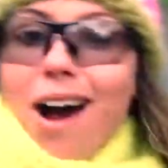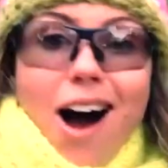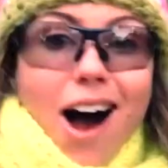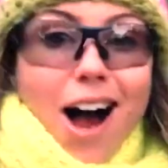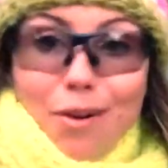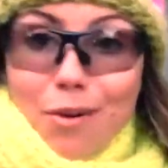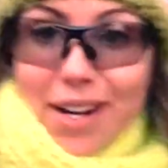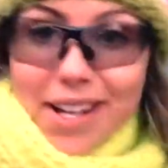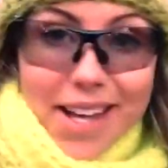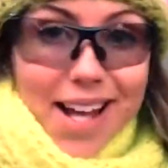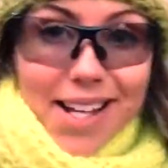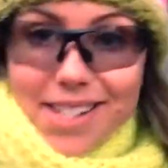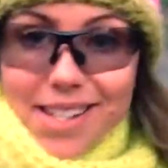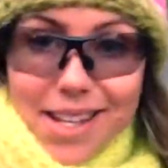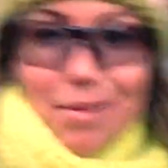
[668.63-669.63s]
I want to
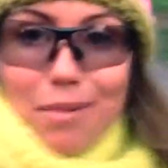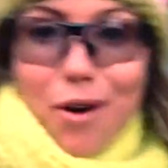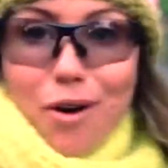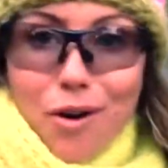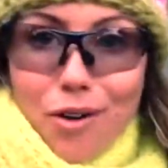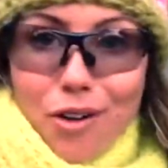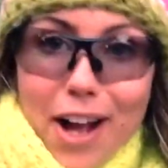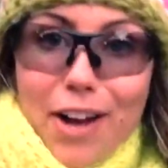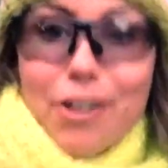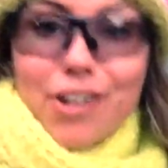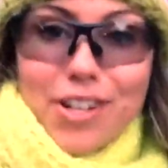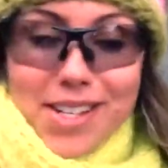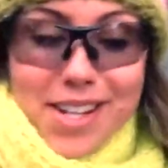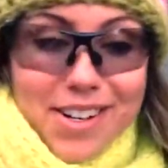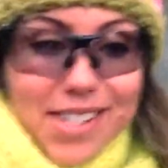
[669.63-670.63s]
get to them all. I
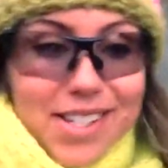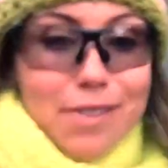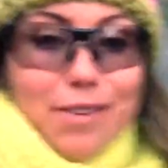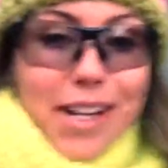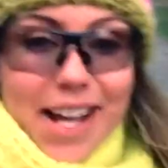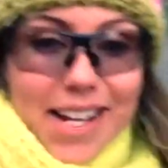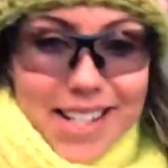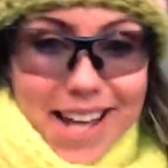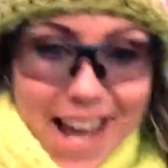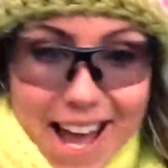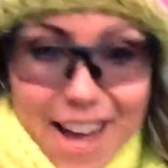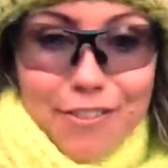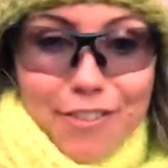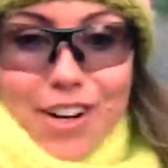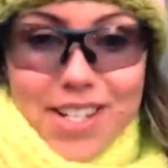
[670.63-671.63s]
seriously want to get to
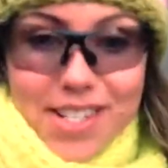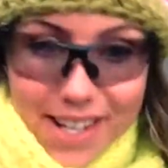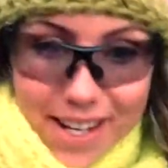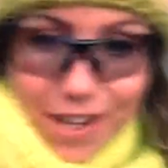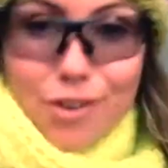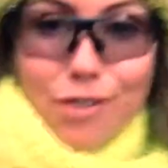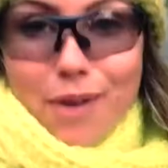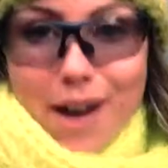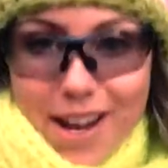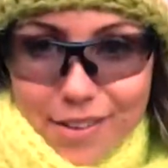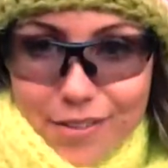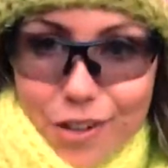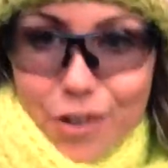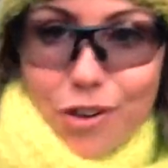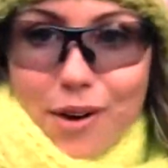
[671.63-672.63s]
every single one
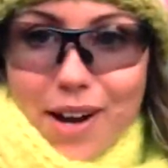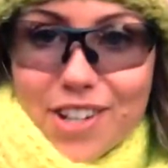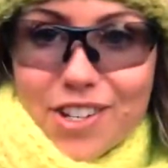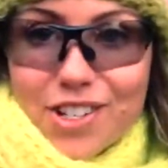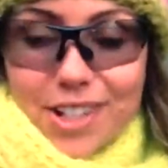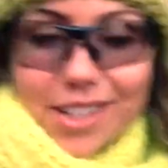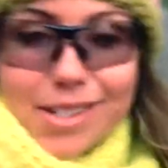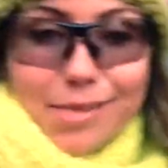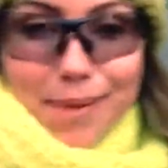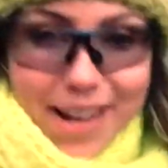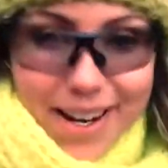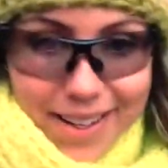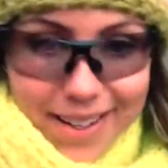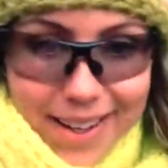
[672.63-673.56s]
of your questions, but